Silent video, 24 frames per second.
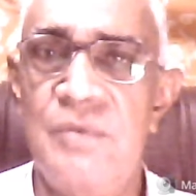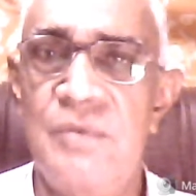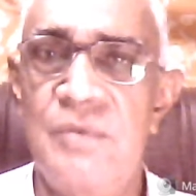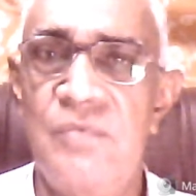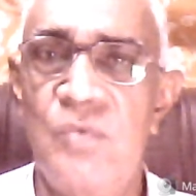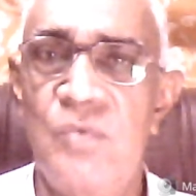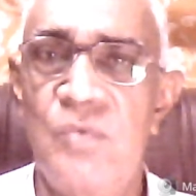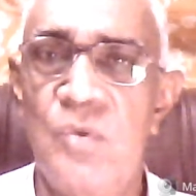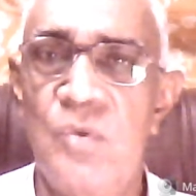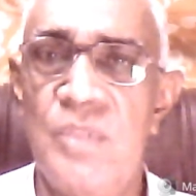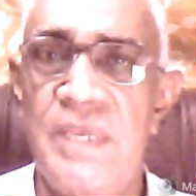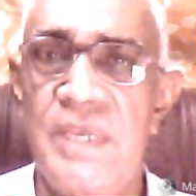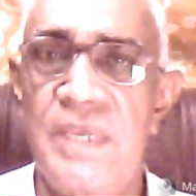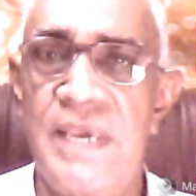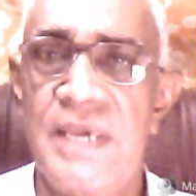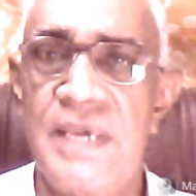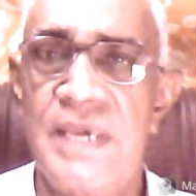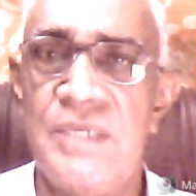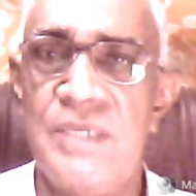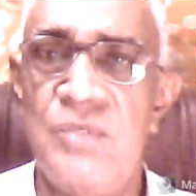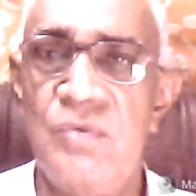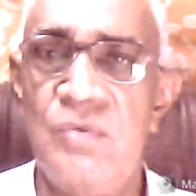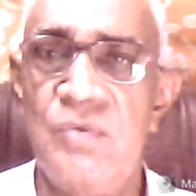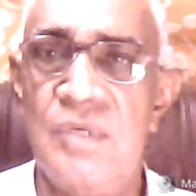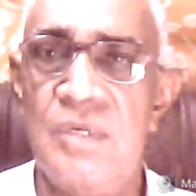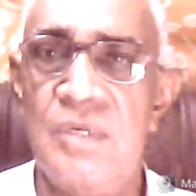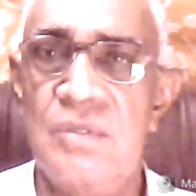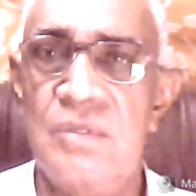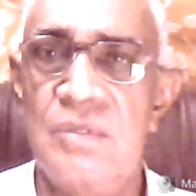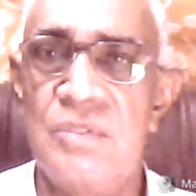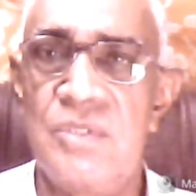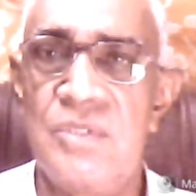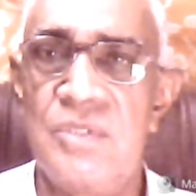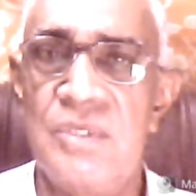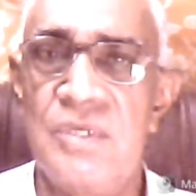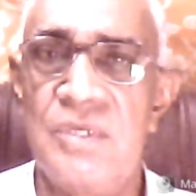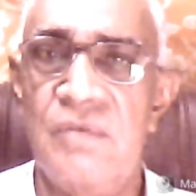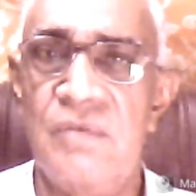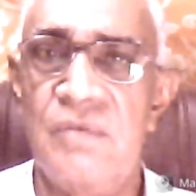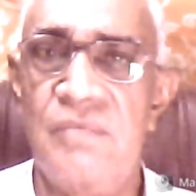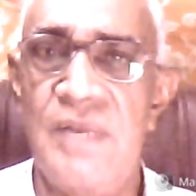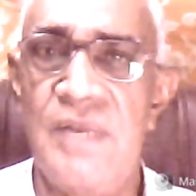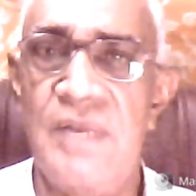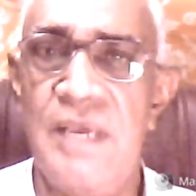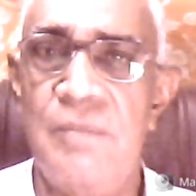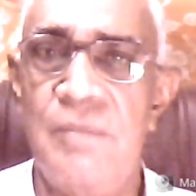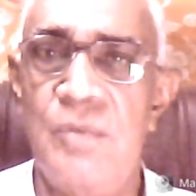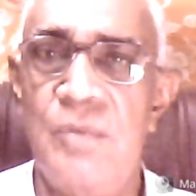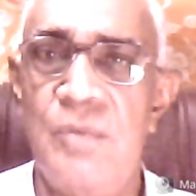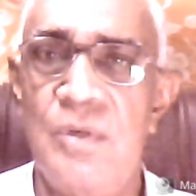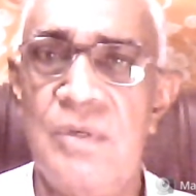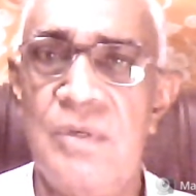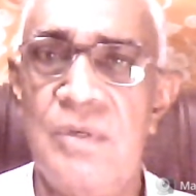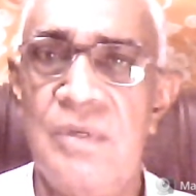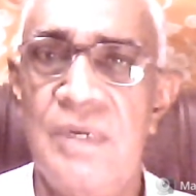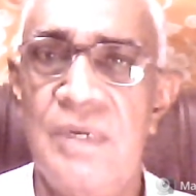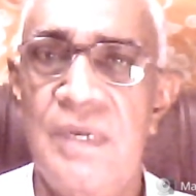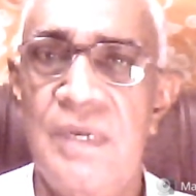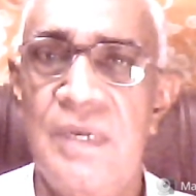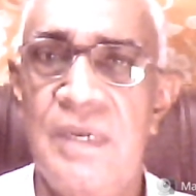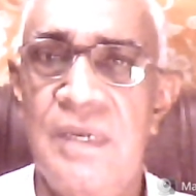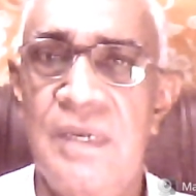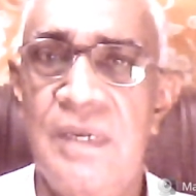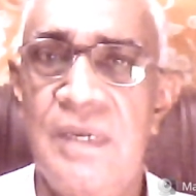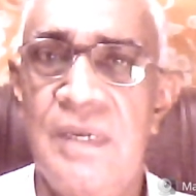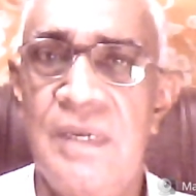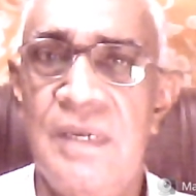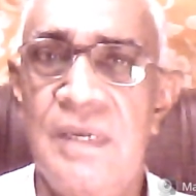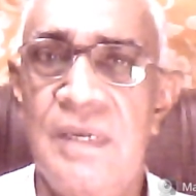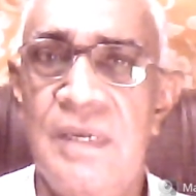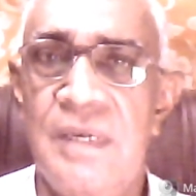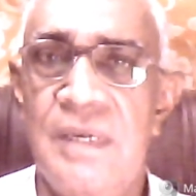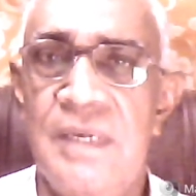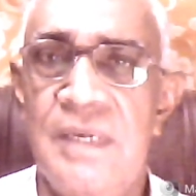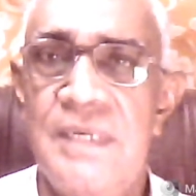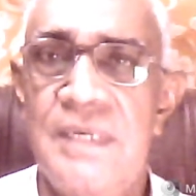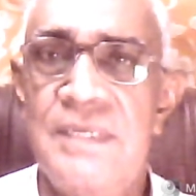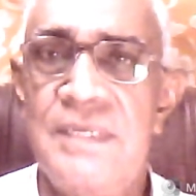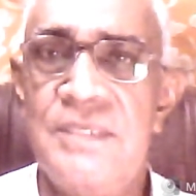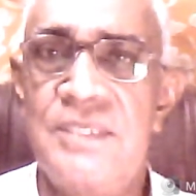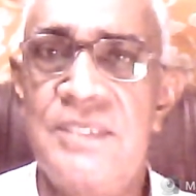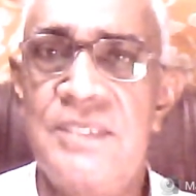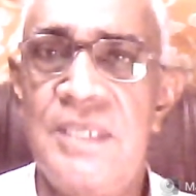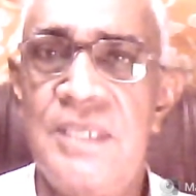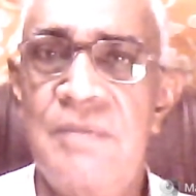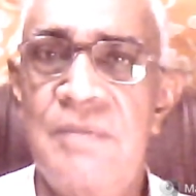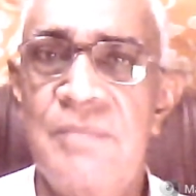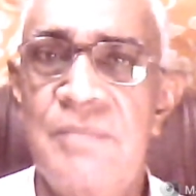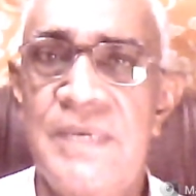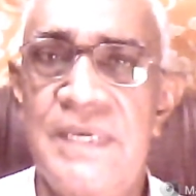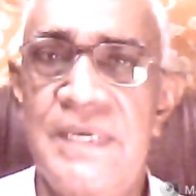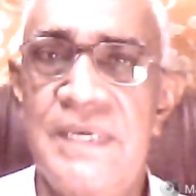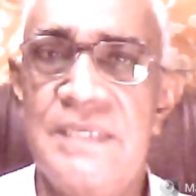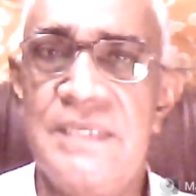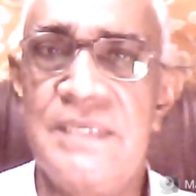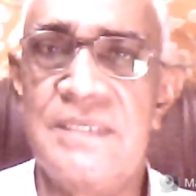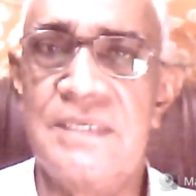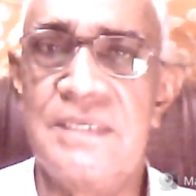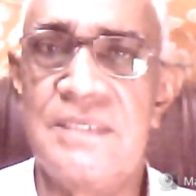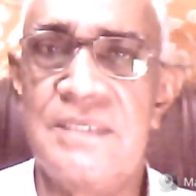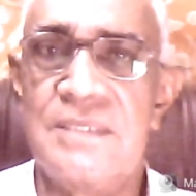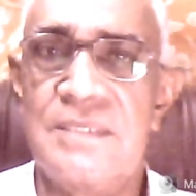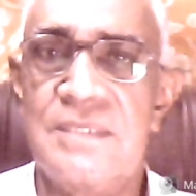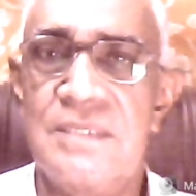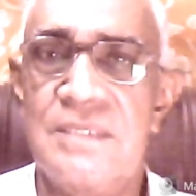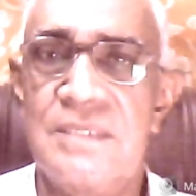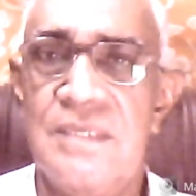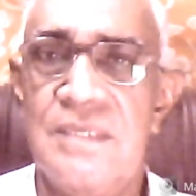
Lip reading: before the actual onset of labor in some cases.